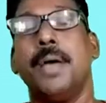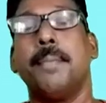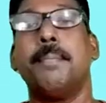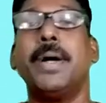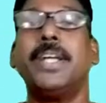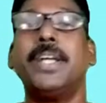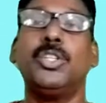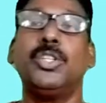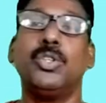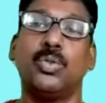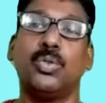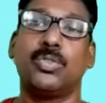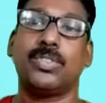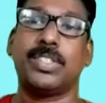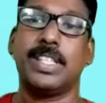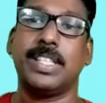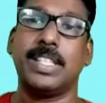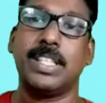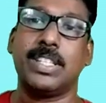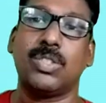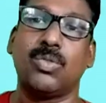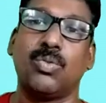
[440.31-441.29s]
By
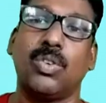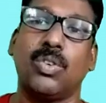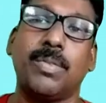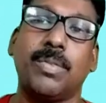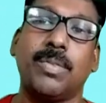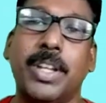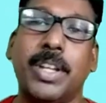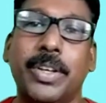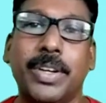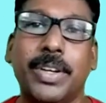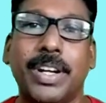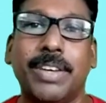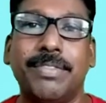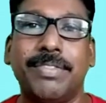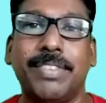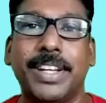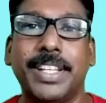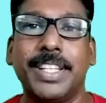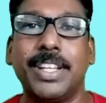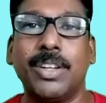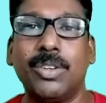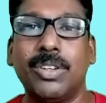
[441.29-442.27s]
using this formula, you can
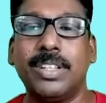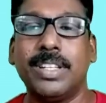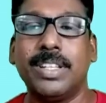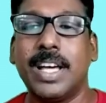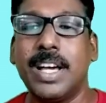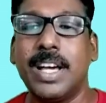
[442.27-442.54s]
find out